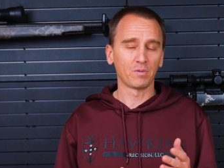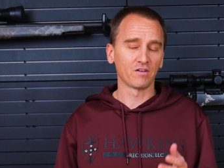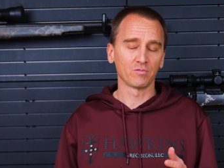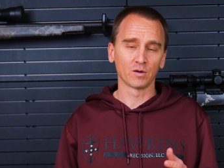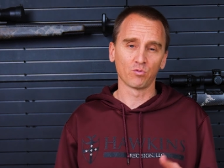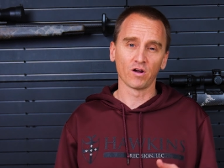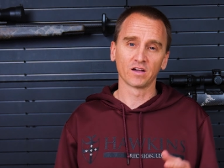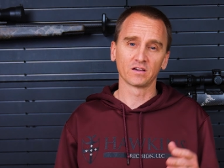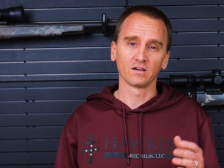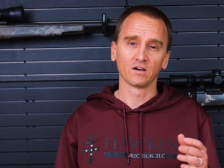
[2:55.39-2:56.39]
off my
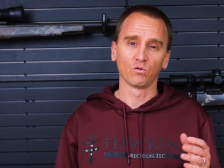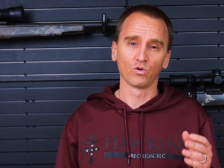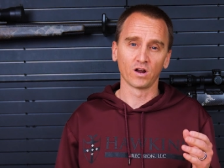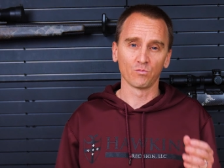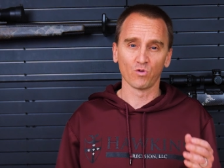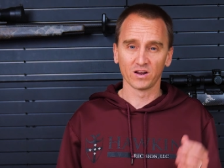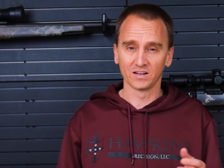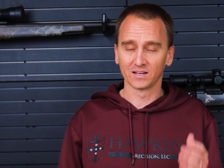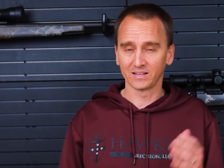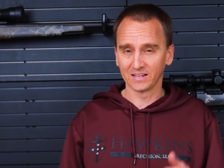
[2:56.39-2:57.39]
brake when I'm ready
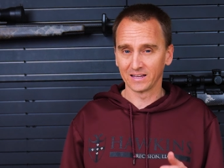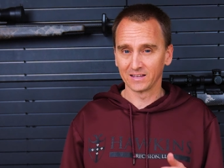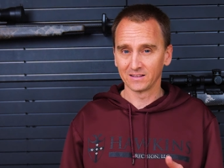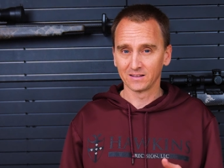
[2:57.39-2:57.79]
to clean it.